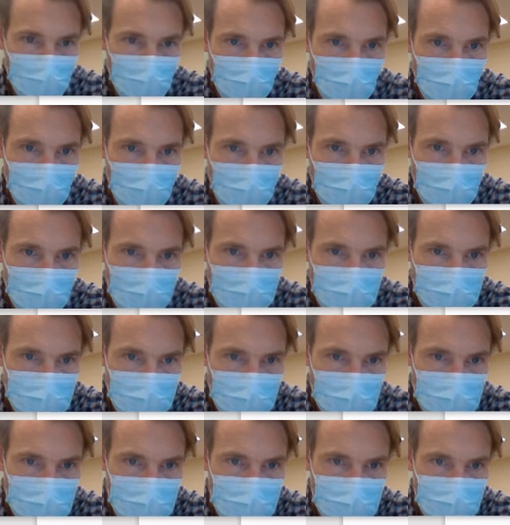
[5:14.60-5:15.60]
want
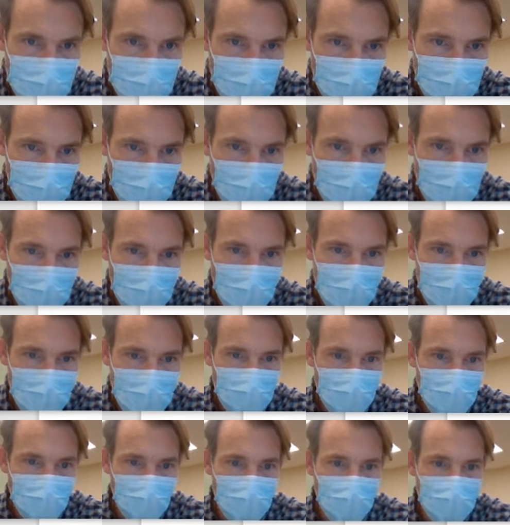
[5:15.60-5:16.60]
is a
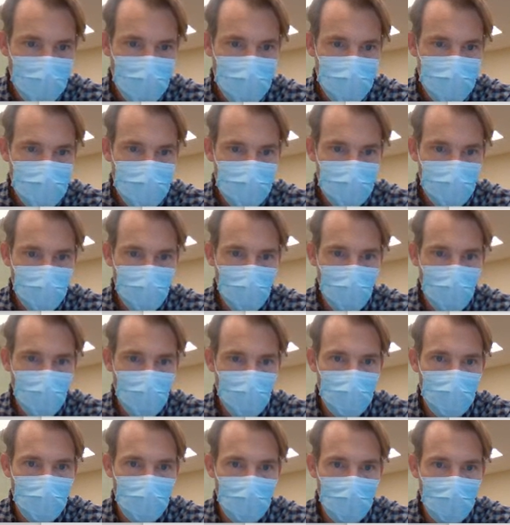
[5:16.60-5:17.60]
line with slope.
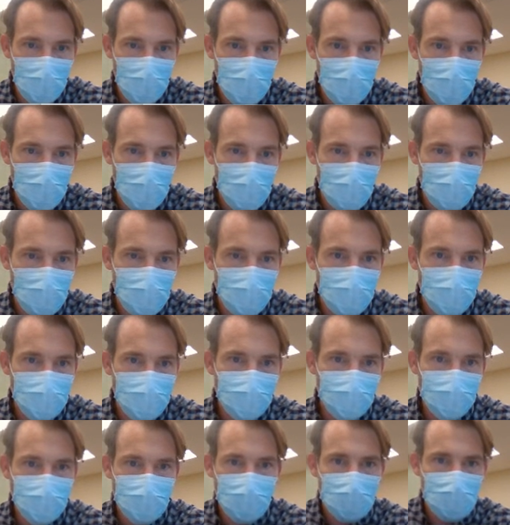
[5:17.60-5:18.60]
I'm
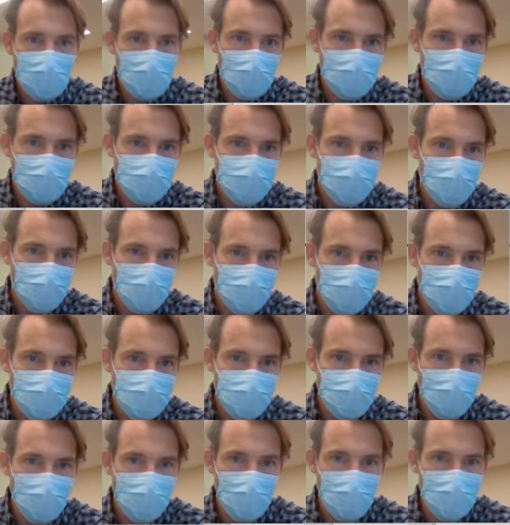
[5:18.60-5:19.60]
told the
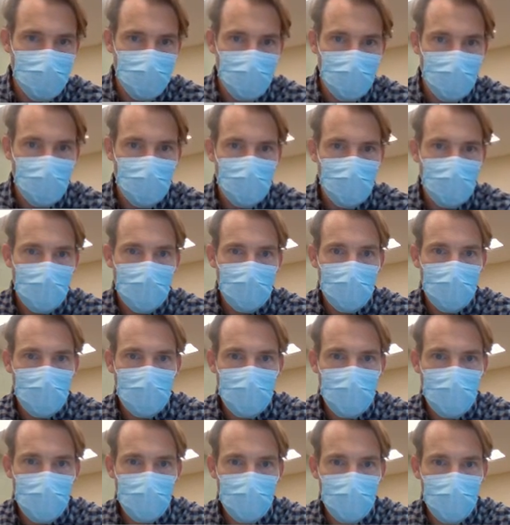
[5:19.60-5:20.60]
slope up here,
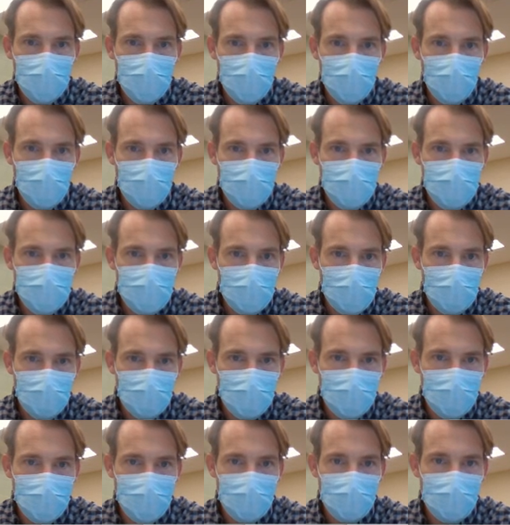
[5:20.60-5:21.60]
3/7.
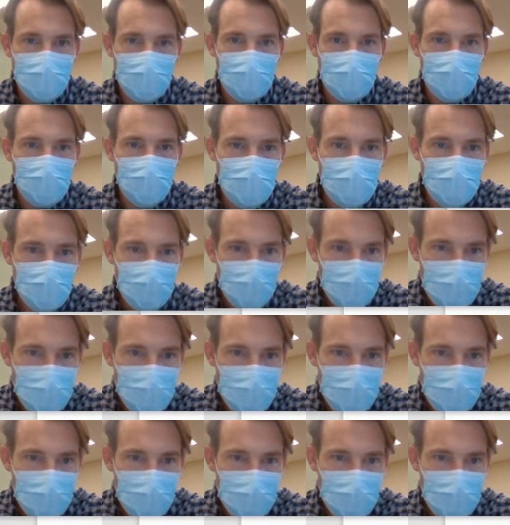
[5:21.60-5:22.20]
Okay.